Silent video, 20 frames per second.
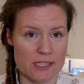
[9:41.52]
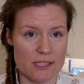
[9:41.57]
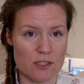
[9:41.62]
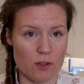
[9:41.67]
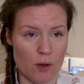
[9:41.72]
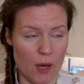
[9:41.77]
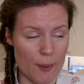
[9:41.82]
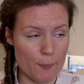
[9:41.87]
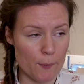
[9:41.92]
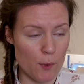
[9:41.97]

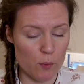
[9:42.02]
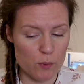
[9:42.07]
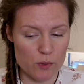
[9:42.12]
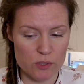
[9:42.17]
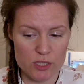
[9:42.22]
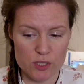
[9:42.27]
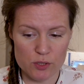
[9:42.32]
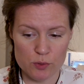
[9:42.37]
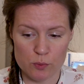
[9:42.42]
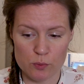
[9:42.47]
So I'm
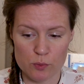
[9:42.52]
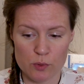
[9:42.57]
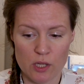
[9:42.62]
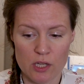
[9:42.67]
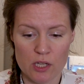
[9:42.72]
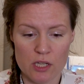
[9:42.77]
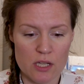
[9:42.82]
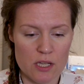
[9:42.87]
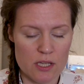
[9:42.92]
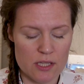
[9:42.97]
going to
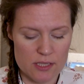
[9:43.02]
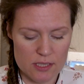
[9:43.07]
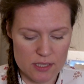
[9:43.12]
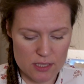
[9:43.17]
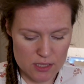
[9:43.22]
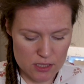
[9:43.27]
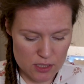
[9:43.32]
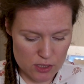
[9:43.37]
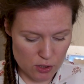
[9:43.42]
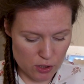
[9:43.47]

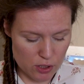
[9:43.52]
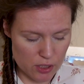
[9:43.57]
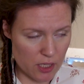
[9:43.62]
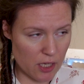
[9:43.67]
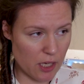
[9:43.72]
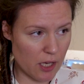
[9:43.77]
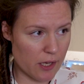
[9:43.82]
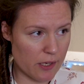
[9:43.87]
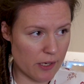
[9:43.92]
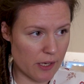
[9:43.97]
start
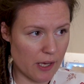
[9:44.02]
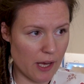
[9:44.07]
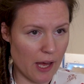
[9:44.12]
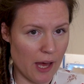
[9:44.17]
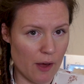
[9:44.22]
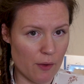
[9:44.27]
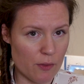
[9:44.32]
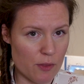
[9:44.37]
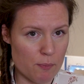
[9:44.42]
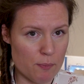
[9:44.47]
cutting
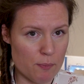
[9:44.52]
out the